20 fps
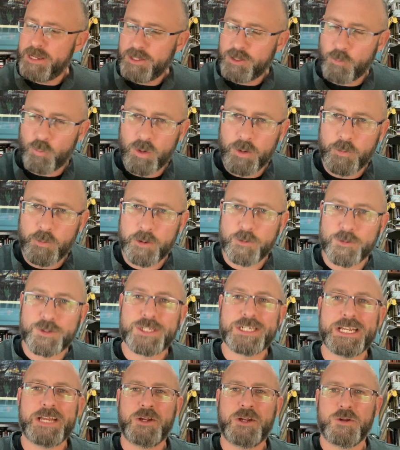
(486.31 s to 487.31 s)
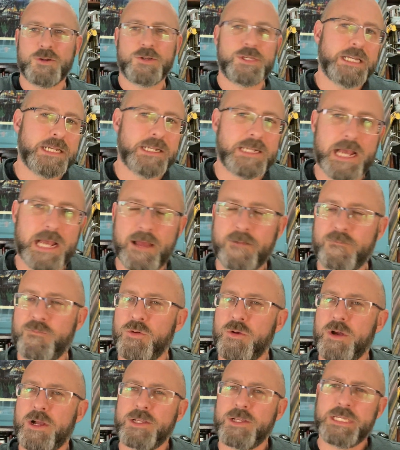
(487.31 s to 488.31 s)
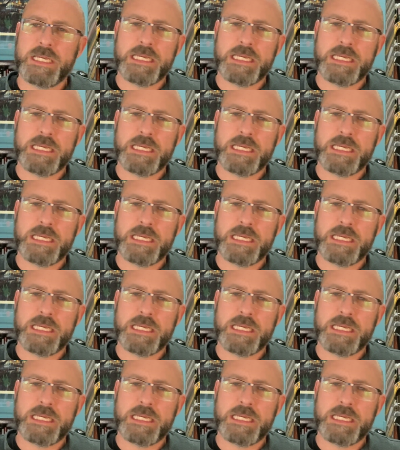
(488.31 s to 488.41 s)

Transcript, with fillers: that when we were sinners, he died for us.